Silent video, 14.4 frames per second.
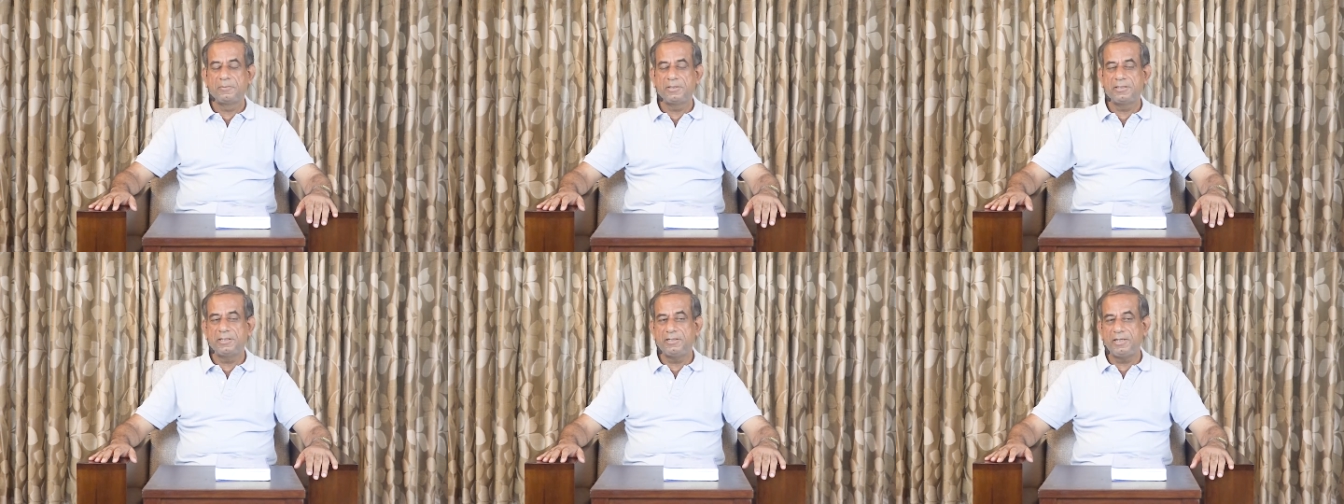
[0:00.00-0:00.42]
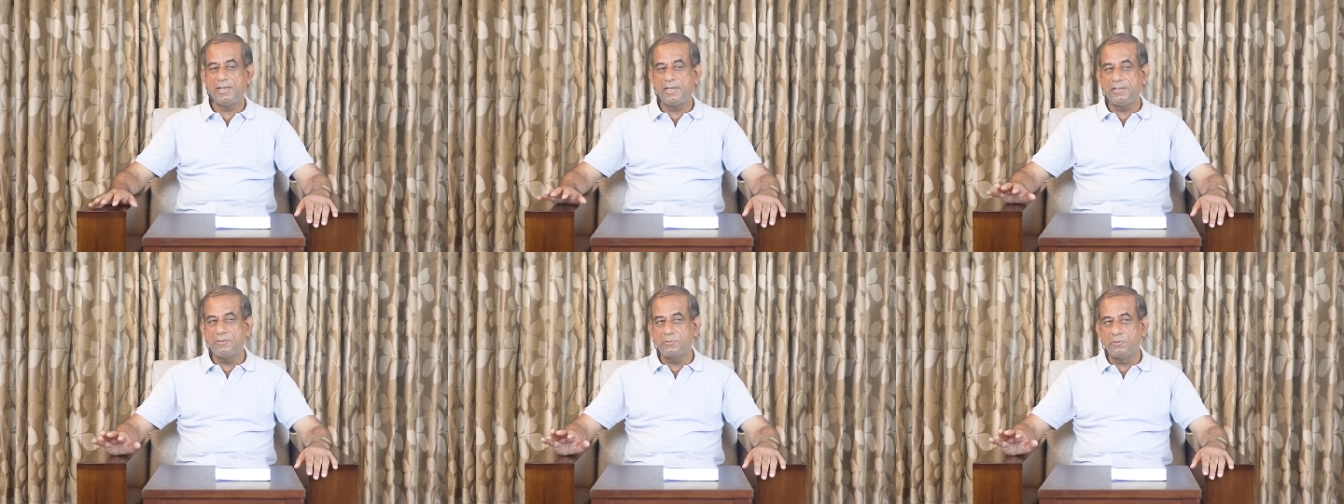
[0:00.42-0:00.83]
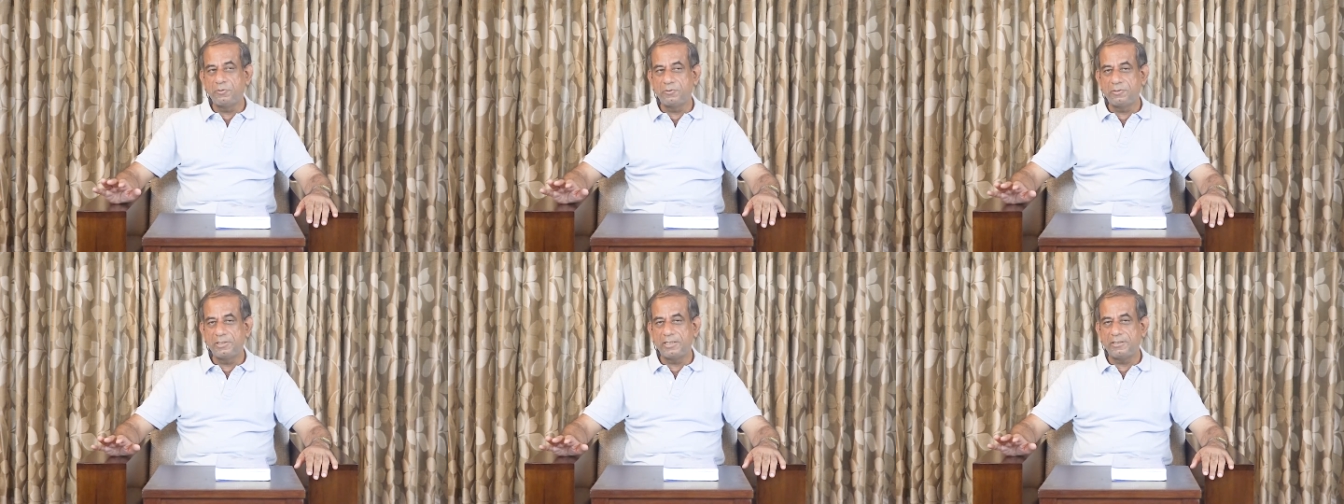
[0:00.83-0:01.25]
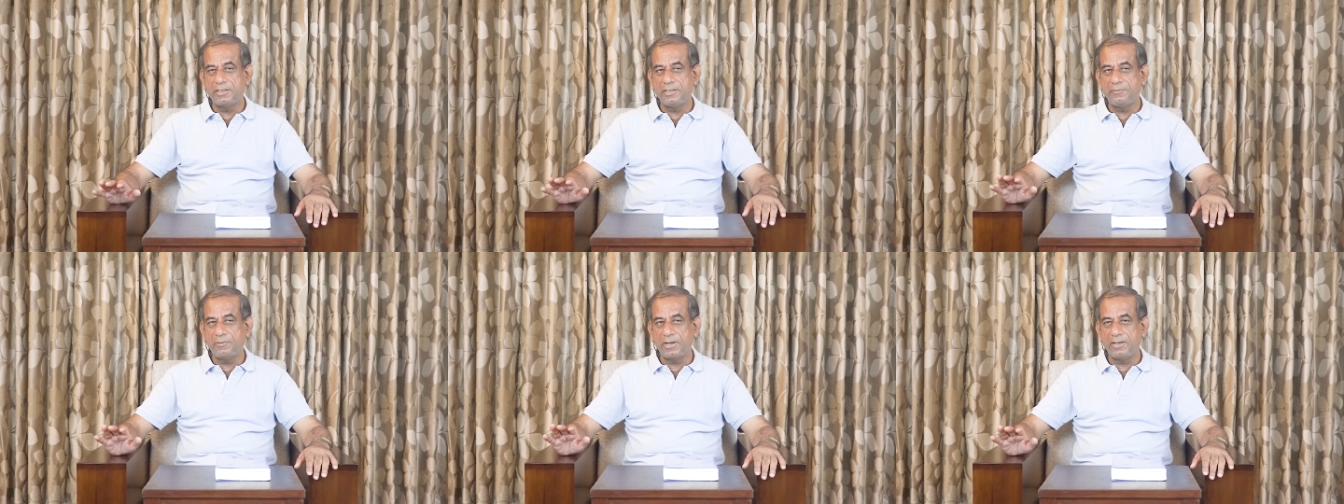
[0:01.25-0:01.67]
But the day you know that
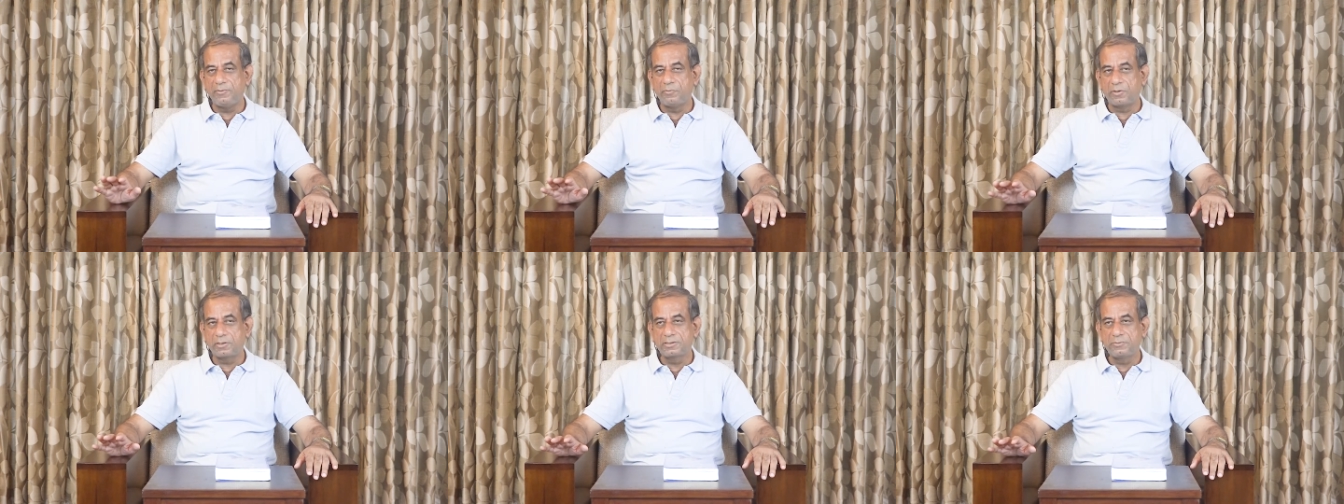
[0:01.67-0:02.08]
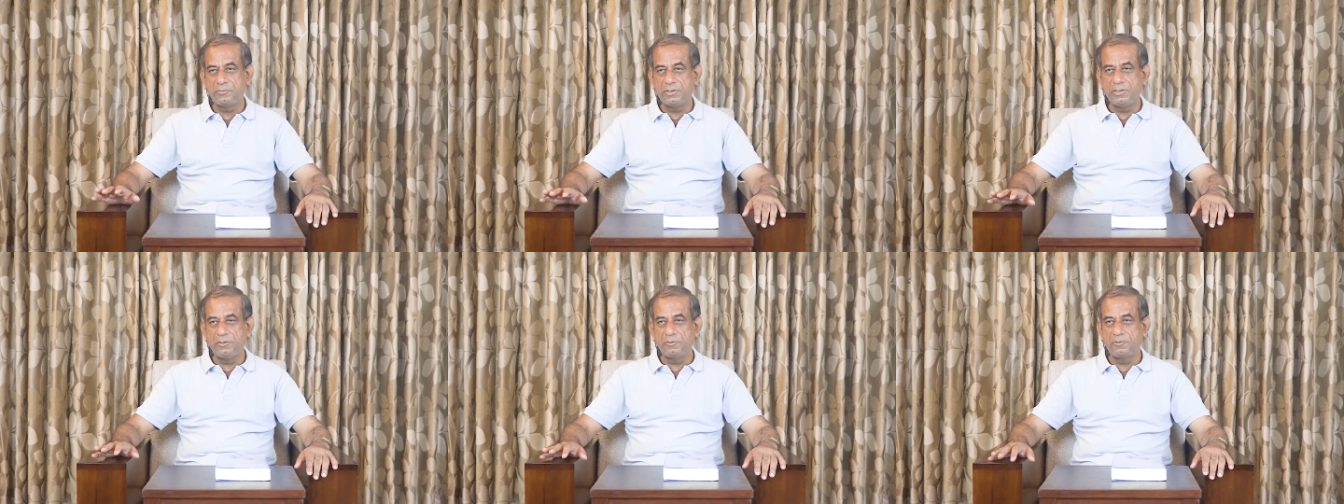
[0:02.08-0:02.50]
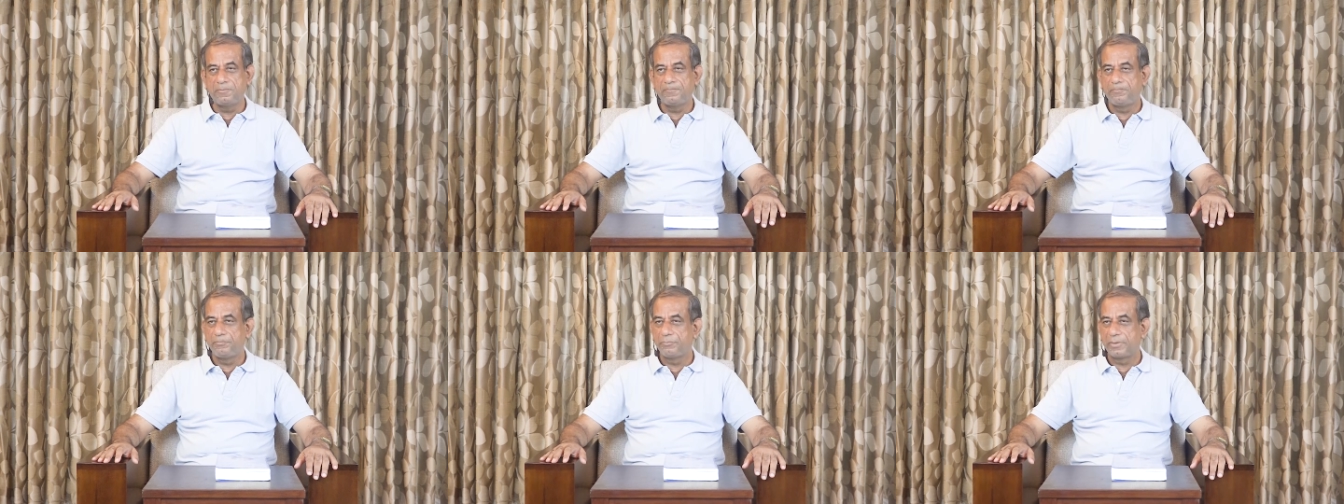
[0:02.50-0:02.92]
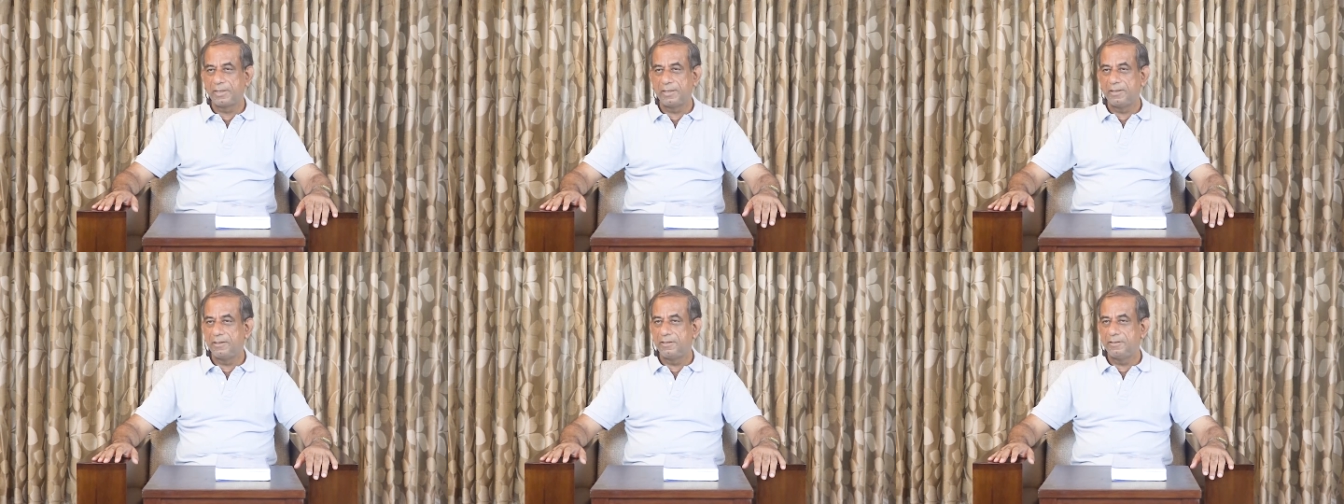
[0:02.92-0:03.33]
the divine walks with you,
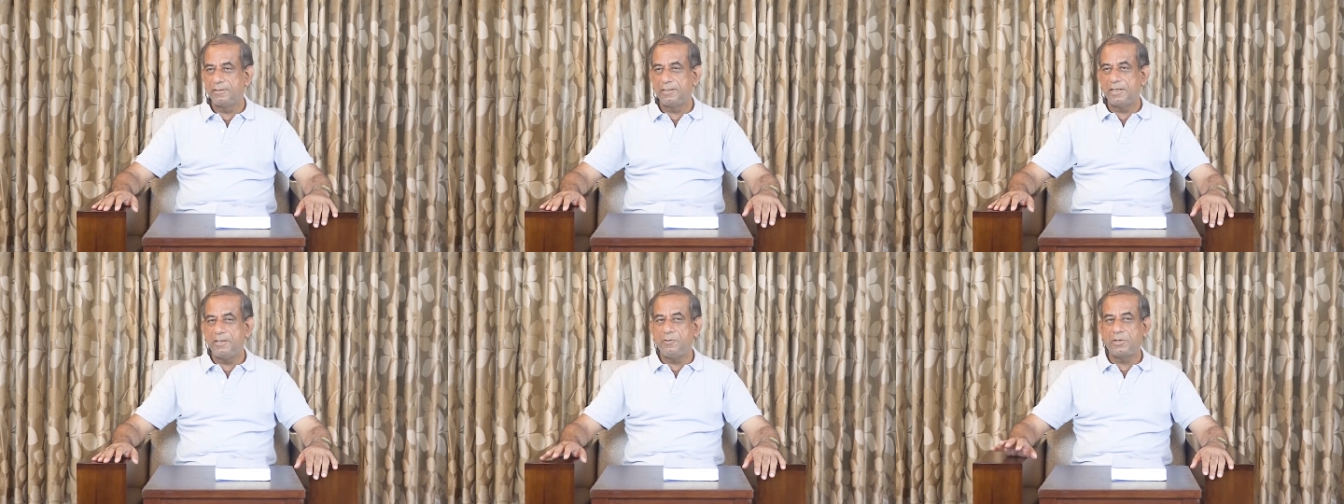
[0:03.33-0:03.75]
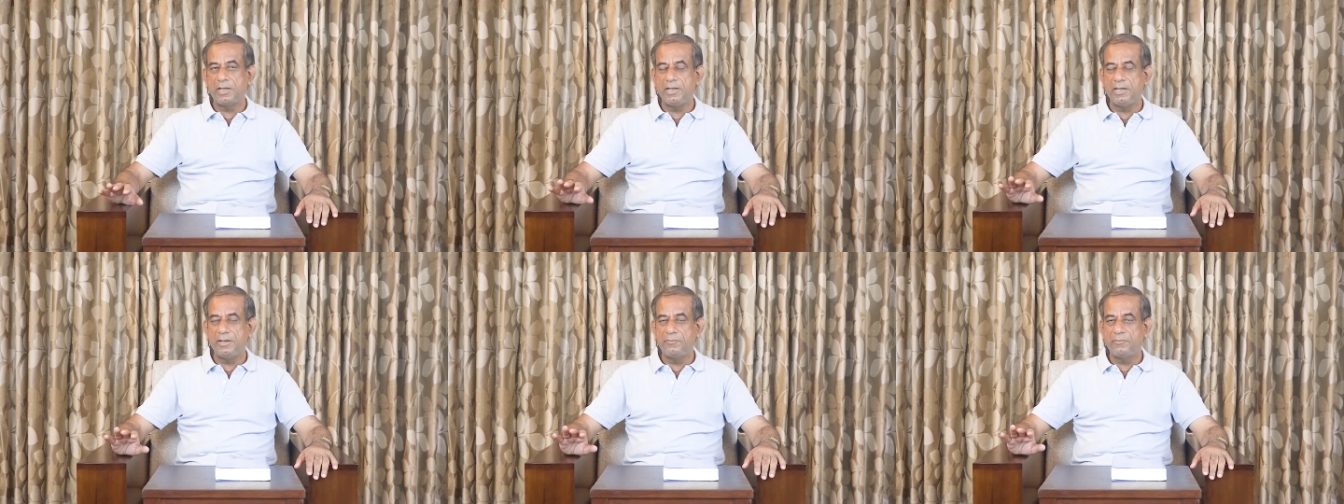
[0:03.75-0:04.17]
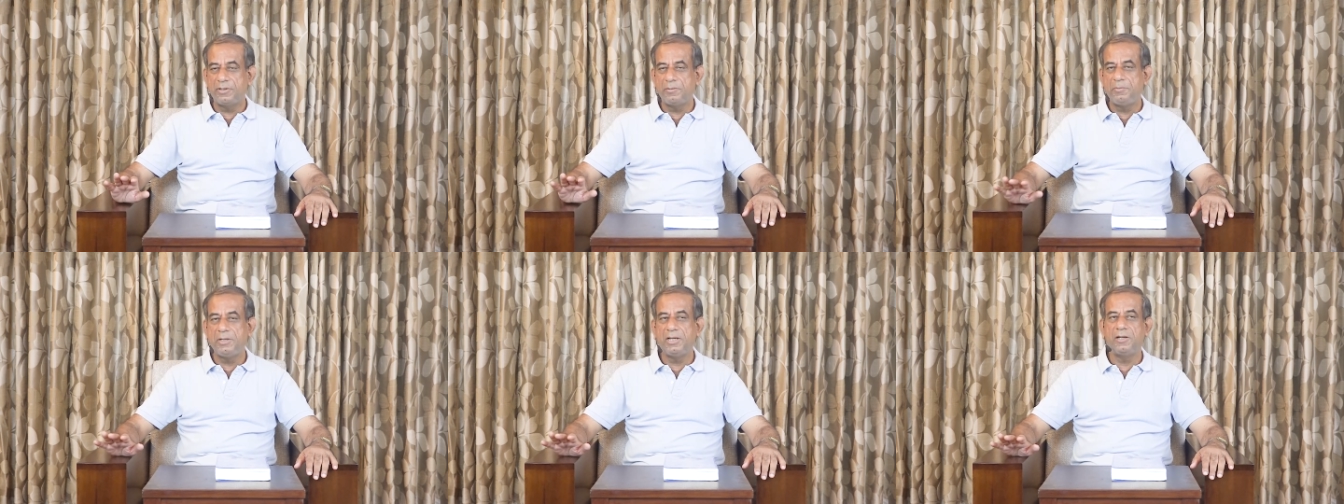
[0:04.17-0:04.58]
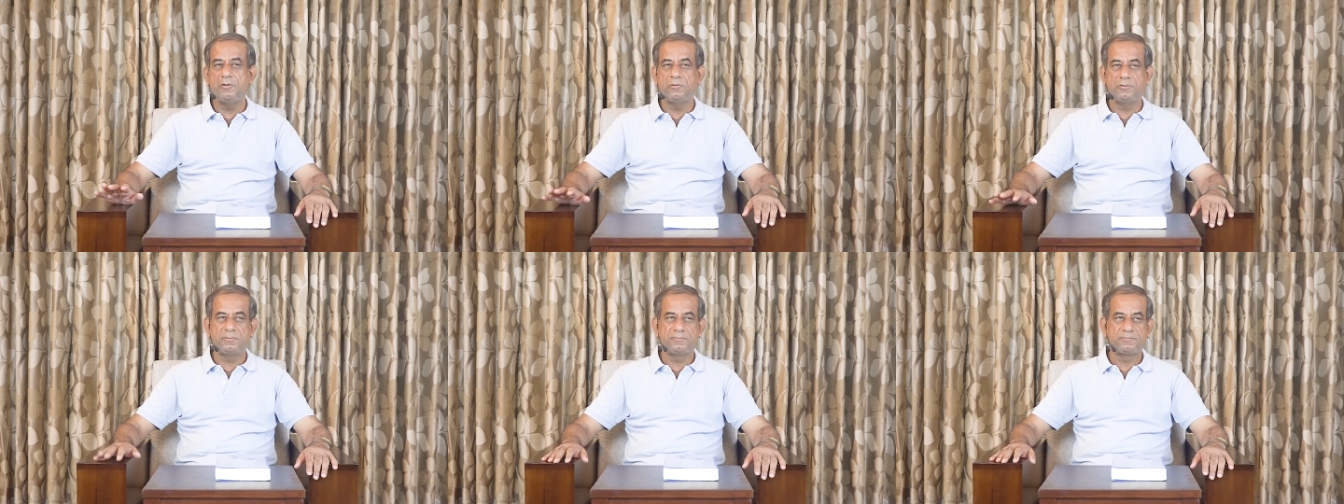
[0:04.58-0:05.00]
then you can never be
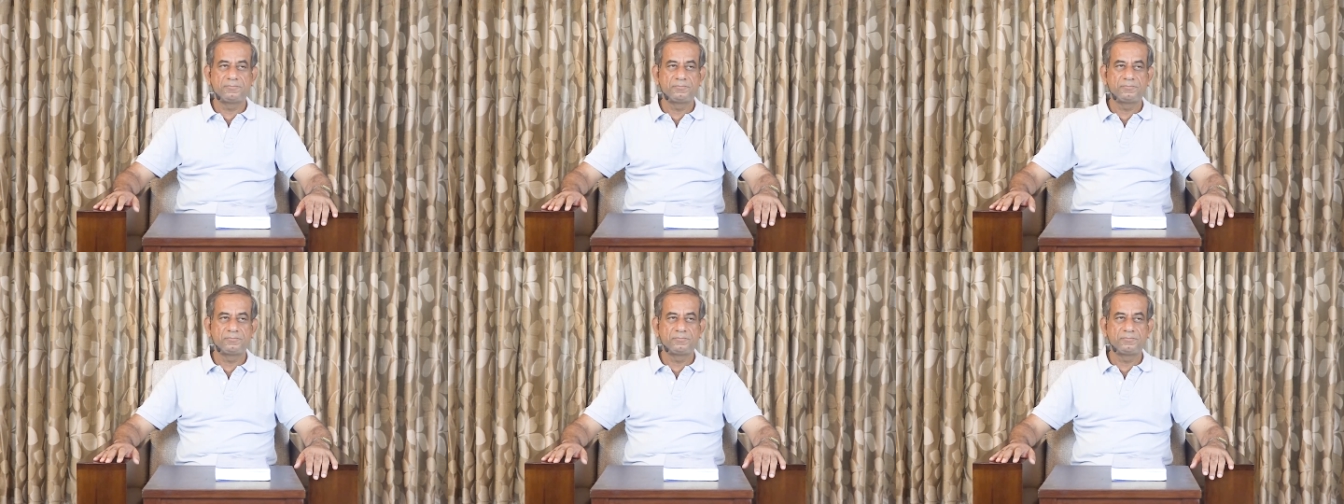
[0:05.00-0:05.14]
alone.